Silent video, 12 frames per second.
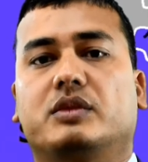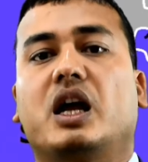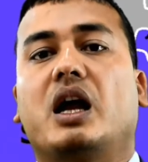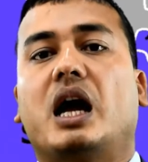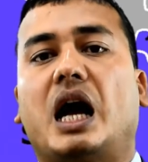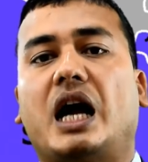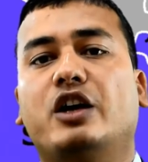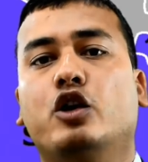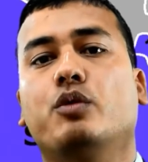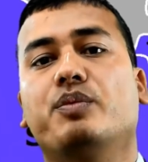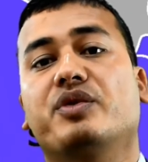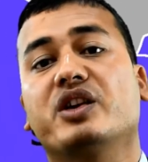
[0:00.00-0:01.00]
I hope
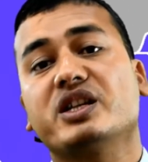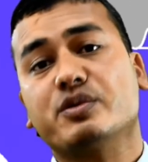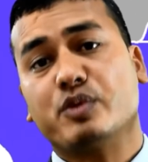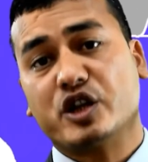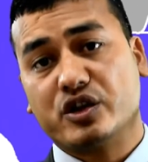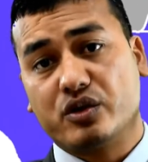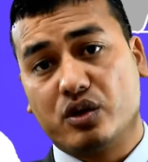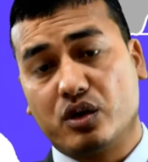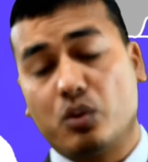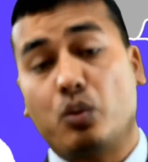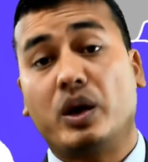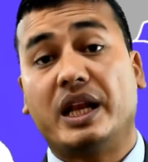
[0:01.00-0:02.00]
this video will
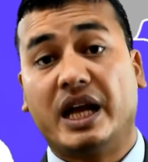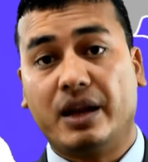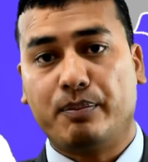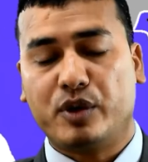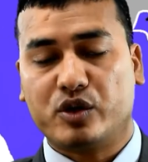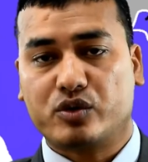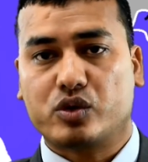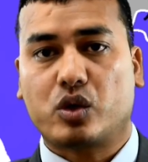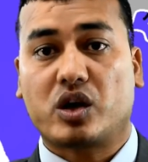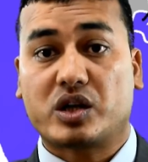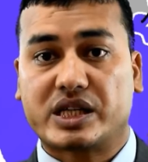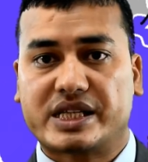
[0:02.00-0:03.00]
help you to
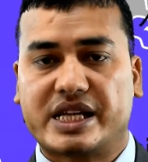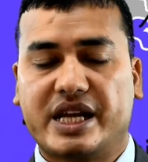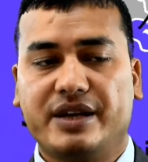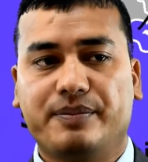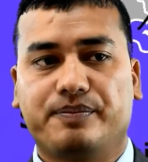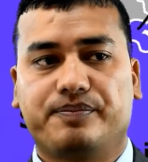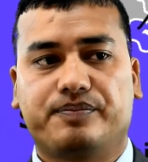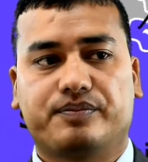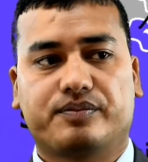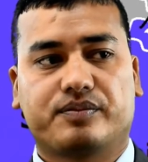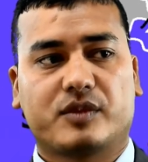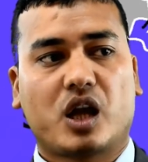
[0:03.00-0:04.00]
understand
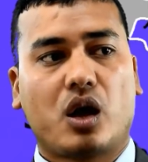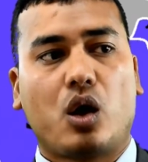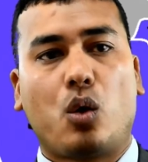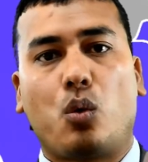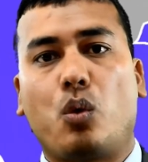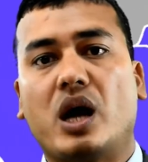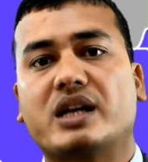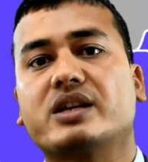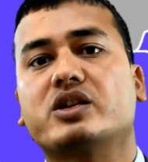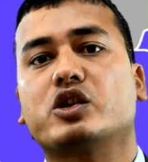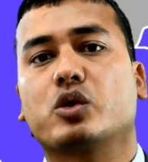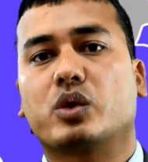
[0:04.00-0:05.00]
what is
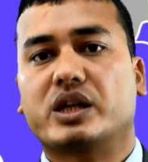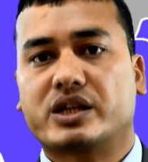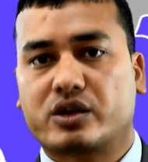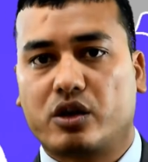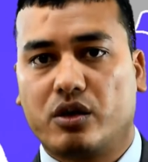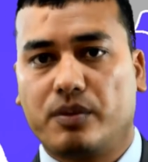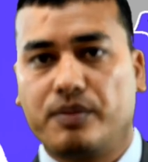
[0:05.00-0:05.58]
your scope